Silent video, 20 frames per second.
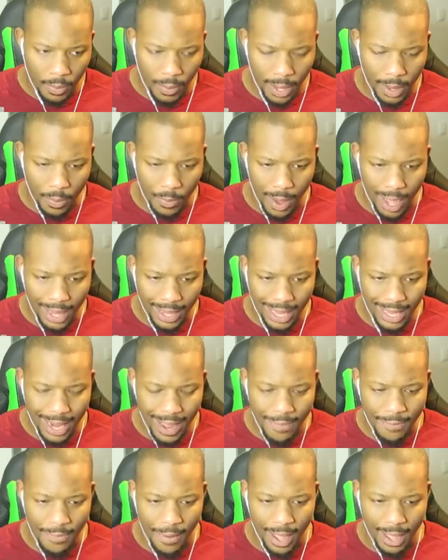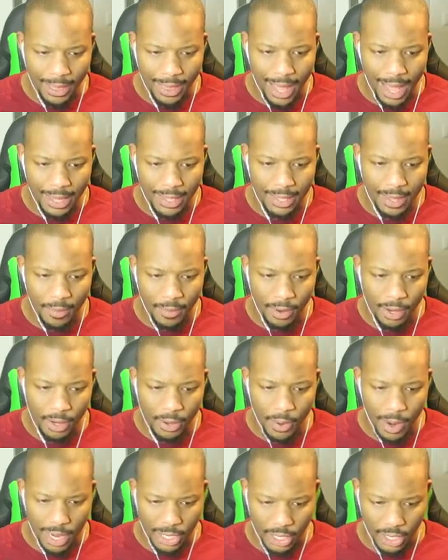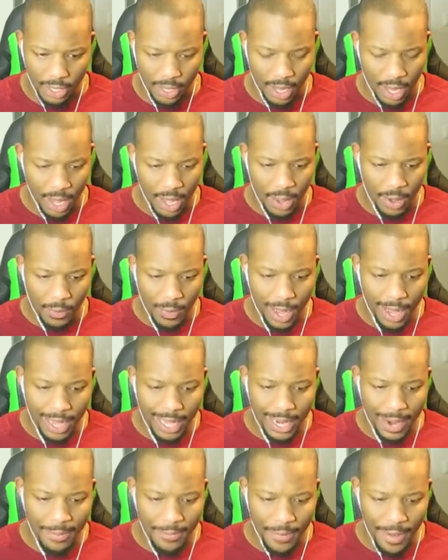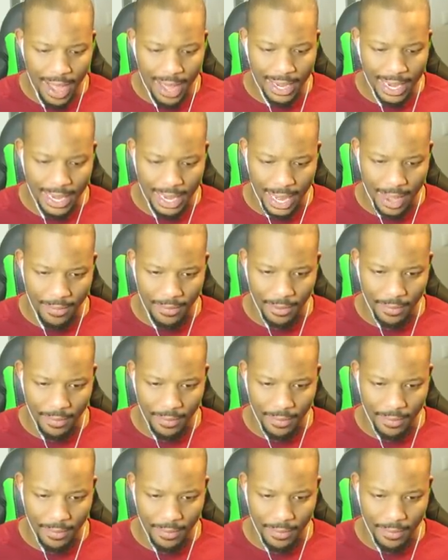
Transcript: Wait, why can't I find? That's the real question. Why can't I find any